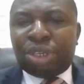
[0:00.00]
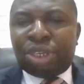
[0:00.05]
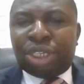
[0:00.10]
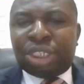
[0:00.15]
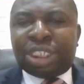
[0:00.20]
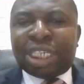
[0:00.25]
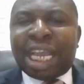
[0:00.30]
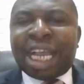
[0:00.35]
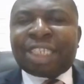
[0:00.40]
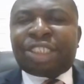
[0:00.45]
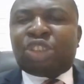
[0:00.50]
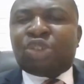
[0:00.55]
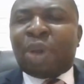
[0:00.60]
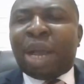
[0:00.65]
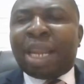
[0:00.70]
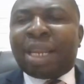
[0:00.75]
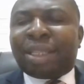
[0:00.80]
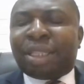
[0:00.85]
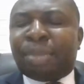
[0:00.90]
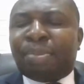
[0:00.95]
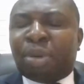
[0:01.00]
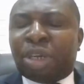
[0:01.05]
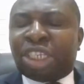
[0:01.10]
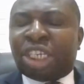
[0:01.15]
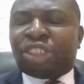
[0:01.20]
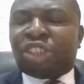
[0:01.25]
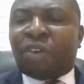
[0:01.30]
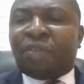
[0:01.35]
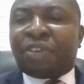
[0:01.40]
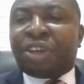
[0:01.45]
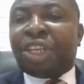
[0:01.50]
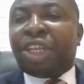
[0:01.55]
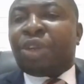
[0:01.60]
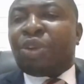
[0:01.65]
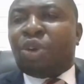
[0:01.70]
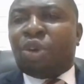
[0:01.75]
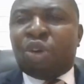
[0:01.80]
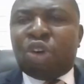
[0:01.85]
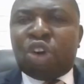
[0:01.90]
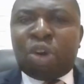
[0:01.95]
Is it actually the budget of
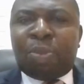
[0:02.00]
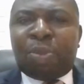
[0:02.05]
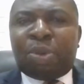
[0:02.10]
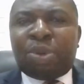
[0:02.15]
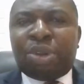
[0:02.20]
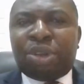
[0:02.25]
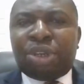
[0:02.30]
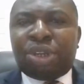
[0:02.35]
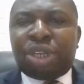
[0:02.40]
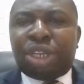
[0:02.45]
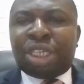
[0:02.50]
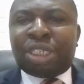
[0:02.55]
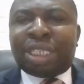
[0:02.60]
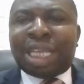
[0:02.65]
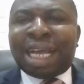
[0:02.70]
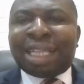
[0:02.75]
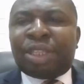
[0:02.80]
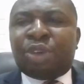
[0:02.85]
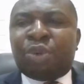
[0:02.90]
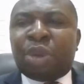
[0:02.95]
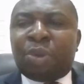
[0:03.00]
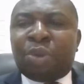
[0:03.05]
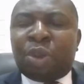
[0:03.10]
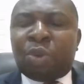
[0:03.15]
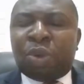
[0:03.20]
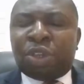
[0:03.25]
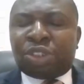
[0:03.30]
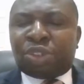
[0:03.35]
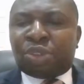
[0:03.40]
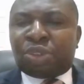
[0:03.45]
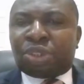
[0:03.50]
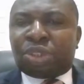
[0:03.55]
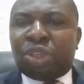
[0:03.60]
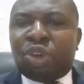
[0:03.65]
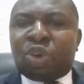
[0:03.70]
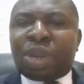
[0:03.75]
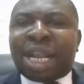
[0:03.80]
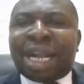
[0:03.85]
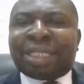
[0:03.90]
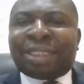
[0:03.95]
renewed hope? Is that the way we want to
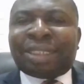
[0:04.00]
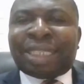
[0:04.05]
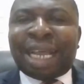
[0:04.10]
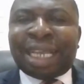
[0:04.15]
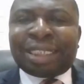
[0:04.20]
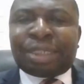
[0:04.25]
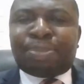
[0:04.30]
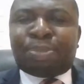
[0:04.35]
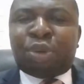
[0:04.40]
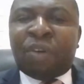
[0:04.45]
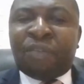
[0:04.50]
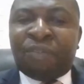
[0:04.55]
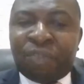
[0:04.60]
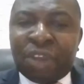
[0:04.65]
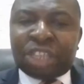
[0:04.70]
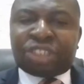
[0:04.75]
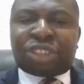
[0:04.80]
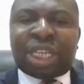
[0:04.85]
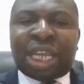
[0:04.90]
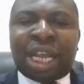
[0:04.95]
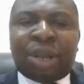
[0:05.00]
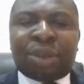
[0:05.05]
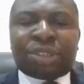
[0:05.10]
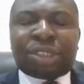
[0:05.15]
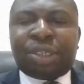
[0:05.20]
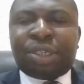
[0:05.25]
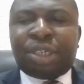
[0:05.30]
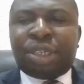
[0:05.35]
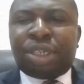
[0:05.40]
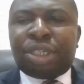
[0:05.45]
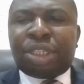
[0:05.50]
look at it as professionals?